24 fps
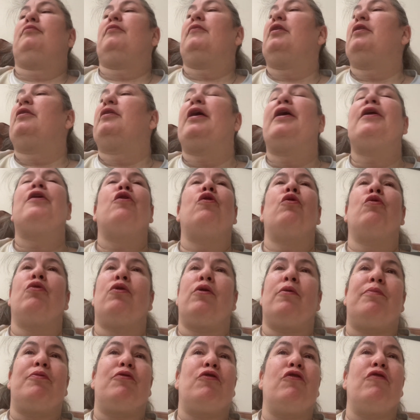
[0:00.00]
They
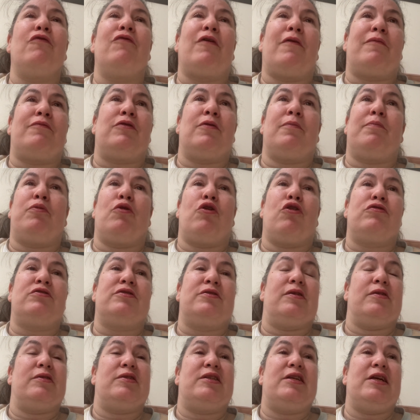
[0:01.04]
don't approve of the books
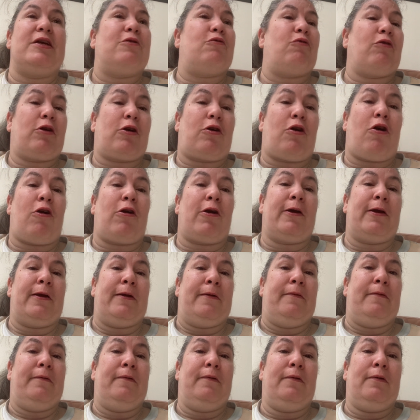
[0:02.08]
The Secret
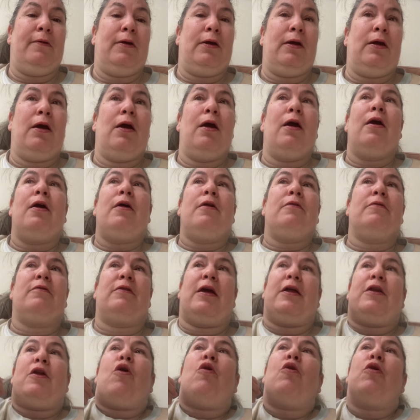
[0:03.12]
Garden.
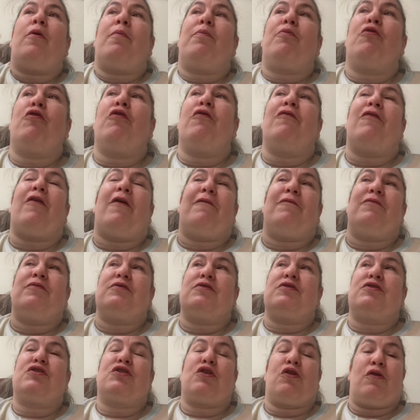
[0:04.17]
They don't approve of
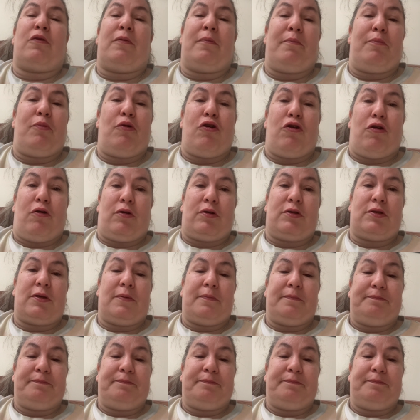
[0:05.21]
certain books.